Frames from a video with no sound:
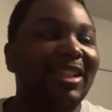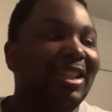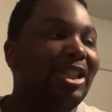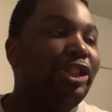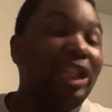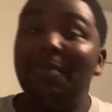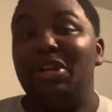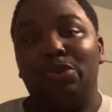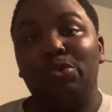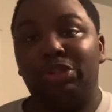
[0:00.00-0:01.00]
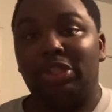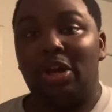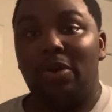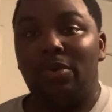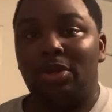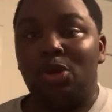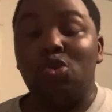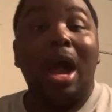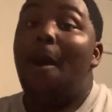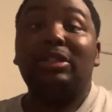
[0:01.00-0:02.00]
Jimmy Uso, who
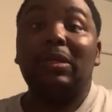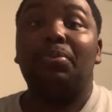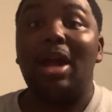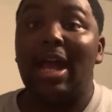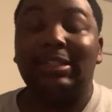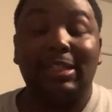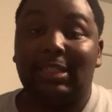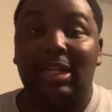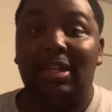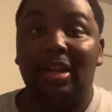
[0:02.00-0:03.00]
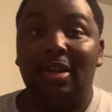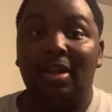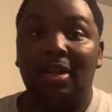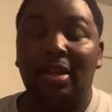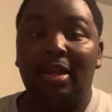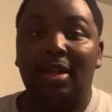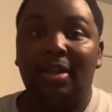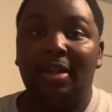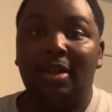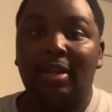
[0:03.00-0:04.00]
I was surprised to see,
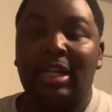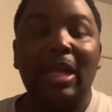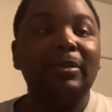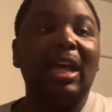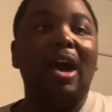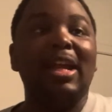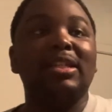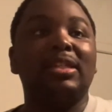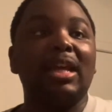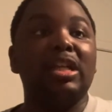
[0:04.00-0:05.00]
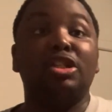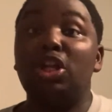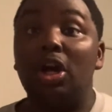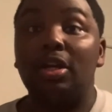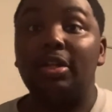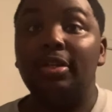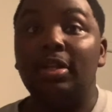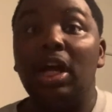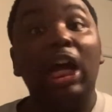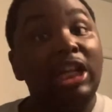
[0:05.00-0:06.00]
comes out and says, "Look,
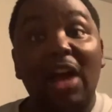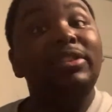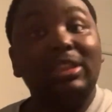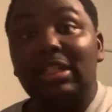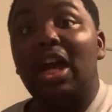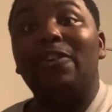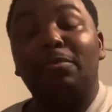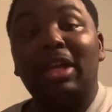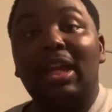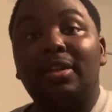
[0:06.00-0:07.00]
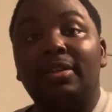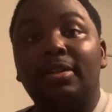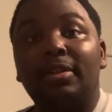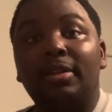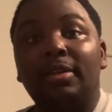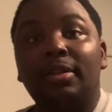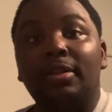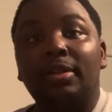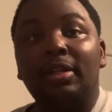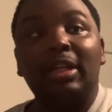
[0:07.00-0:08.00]
enough is enough, man.
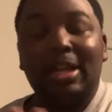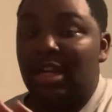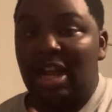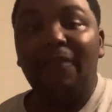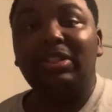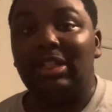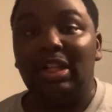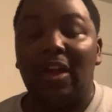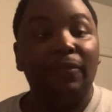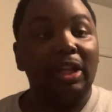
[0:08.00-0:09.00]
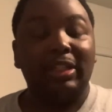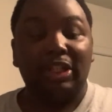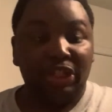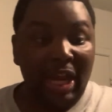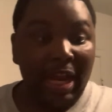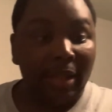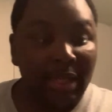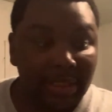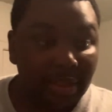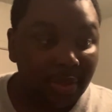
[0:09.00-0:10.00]
Enough is enough. Listen, Jay,
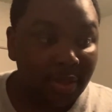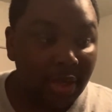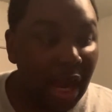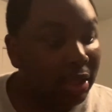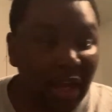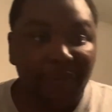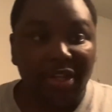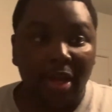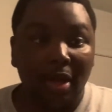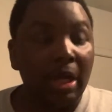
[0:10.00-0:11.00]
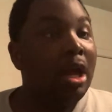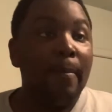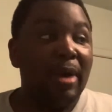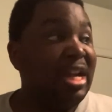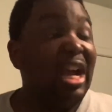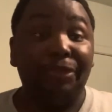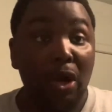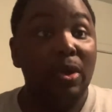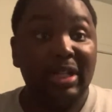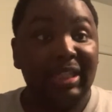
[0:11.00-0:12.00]
listen. I love you, dog, but I gotta
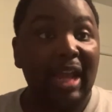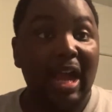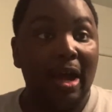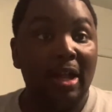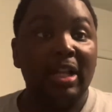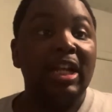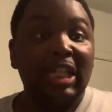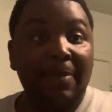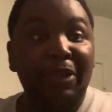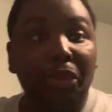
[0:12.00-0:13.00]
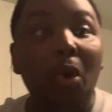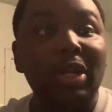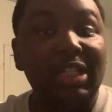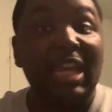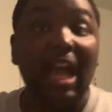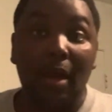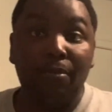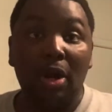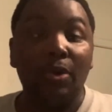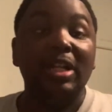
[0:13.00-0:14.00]
throw in this towel. Let me throw in the towel,
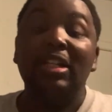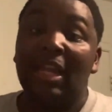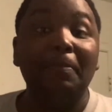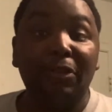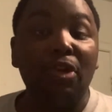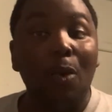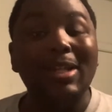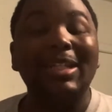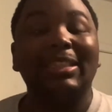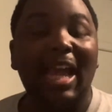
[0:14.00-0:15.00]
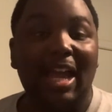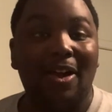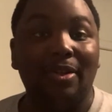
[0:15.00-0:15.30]
bro. Let me throw in the towel."